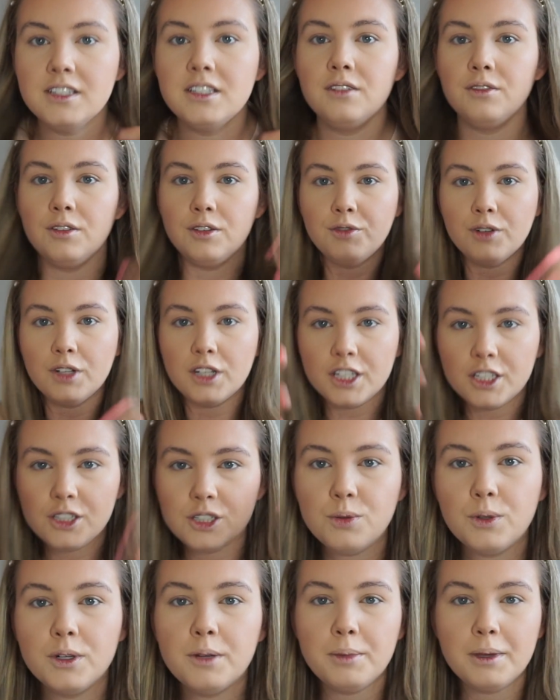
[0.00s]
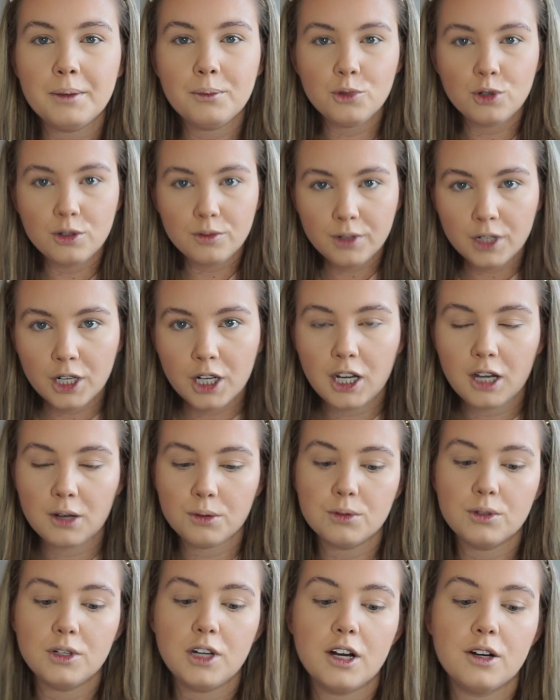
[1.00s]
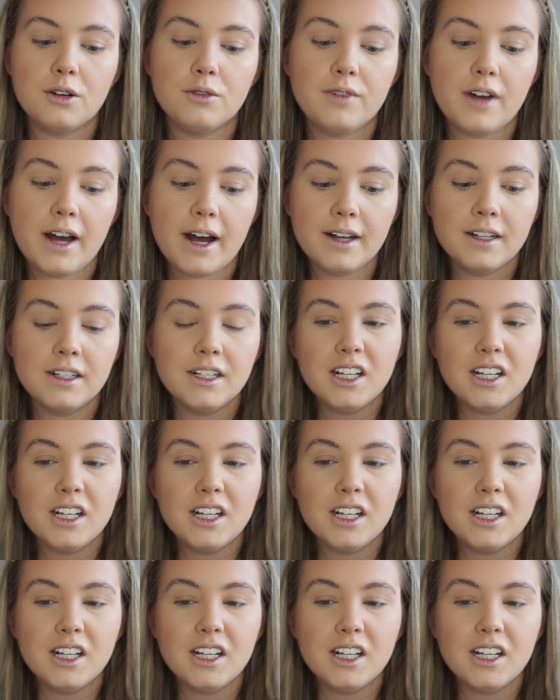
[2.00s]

If you feel like you just want a bit more of a glow all over,